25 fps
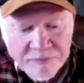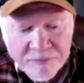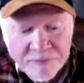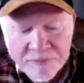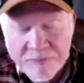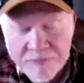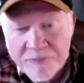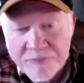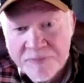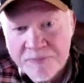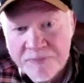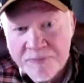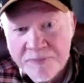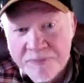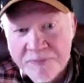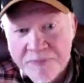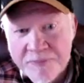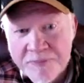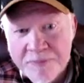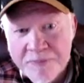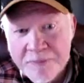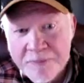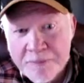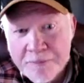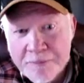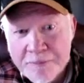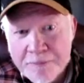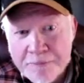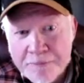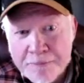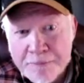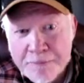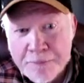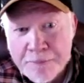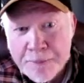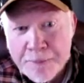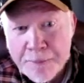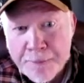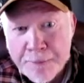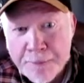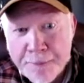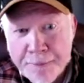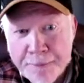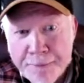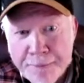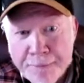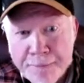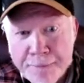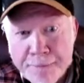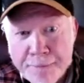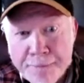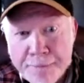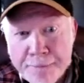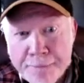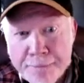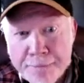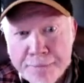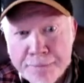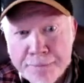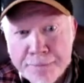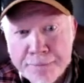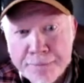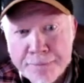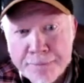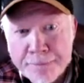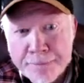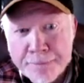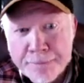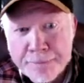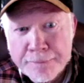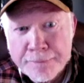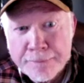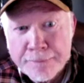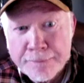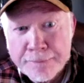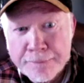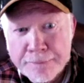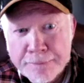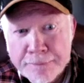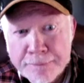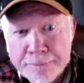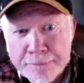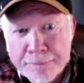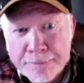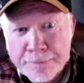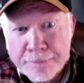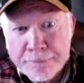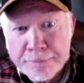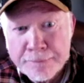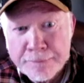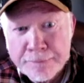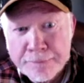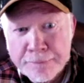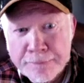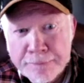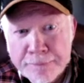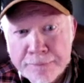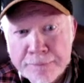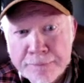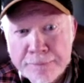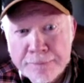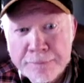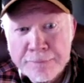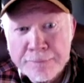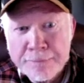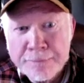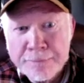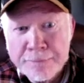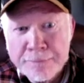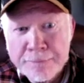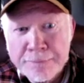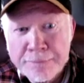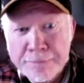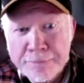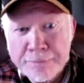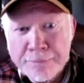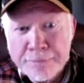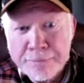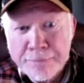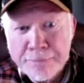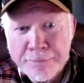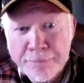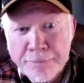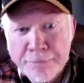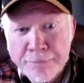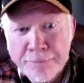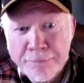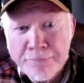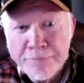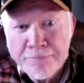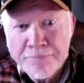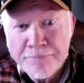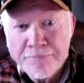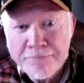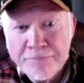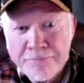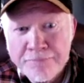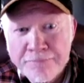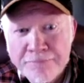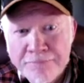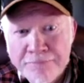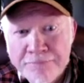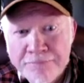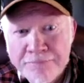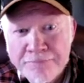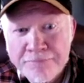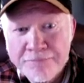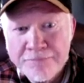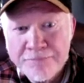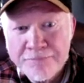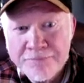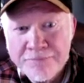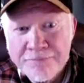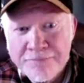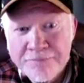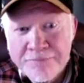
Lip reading: The person shown says nothing.